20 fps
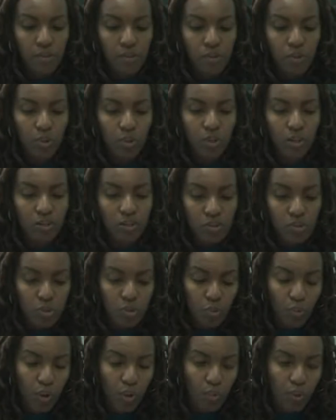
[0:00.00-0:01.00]
So the
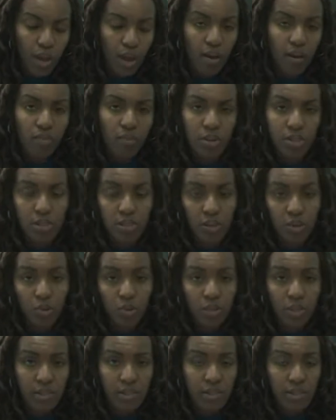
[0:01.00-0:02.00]
reason why we have our
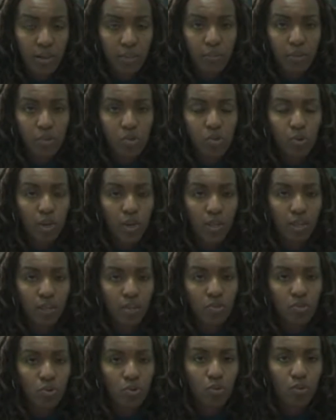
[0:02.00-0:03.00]
stakeholders coming together
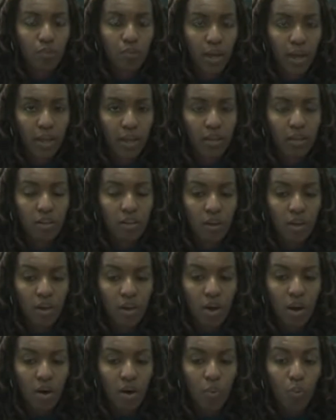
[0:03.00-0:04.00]
is to find
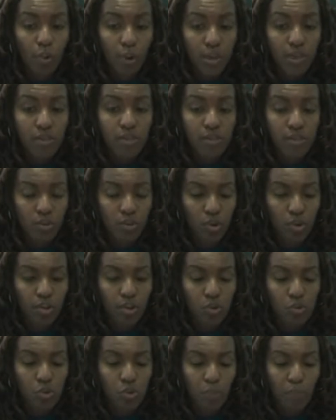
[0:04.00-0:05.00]
ways in
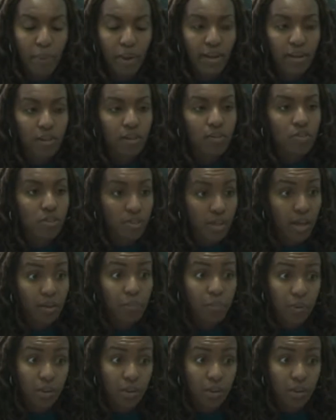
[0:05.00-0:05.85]
order to manage that